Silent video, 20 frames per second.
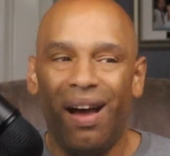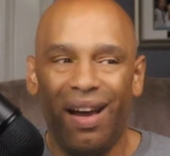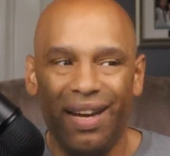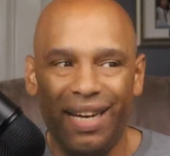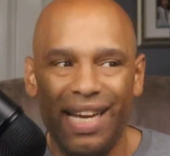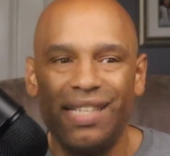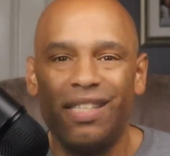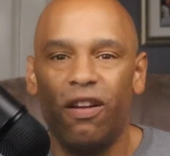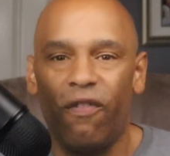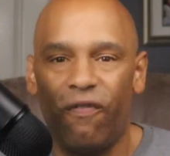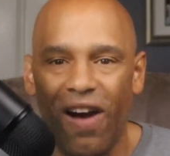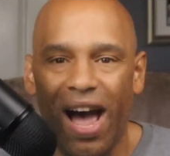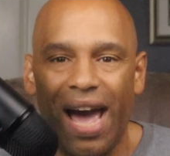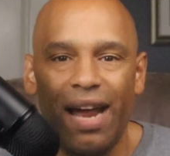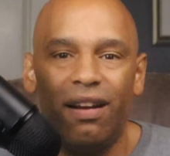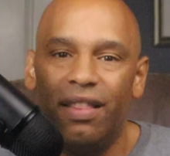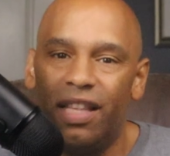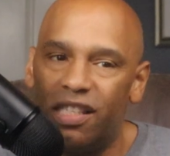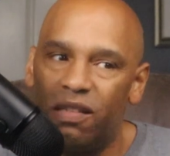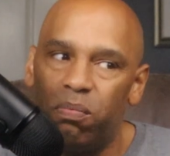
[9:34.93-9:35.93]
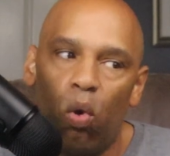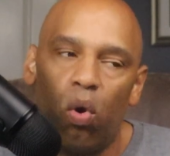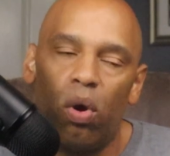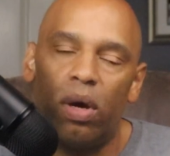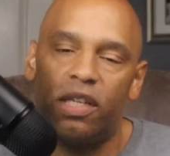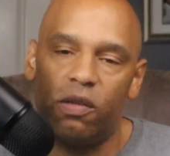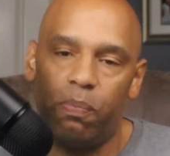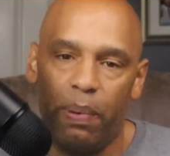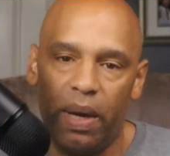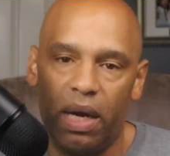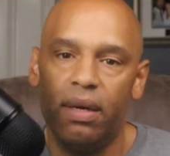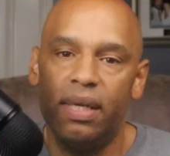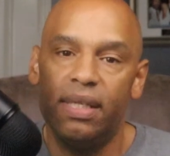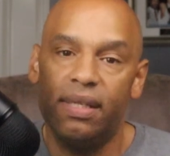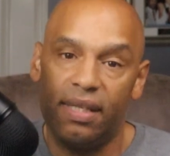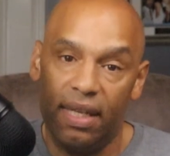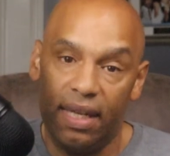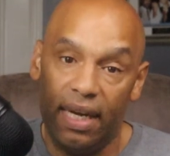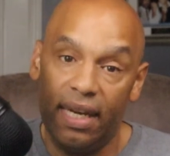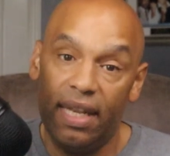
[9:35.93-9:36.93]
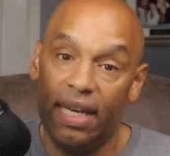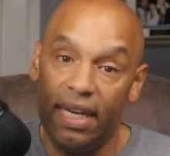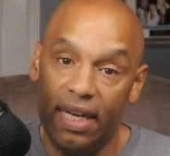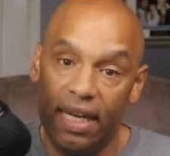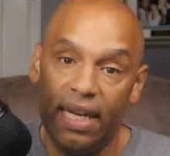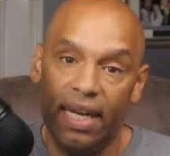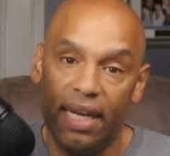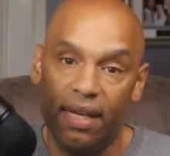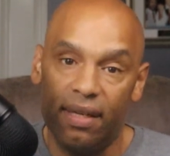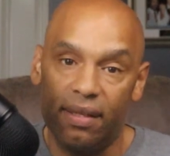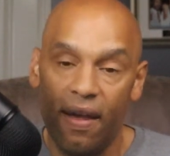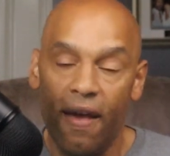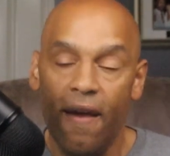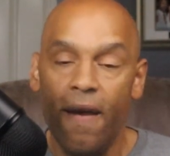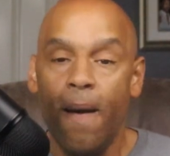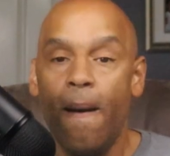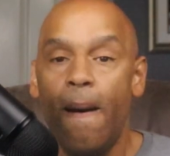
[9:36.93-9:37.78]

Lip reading: against a fighter that's more experienced than he is.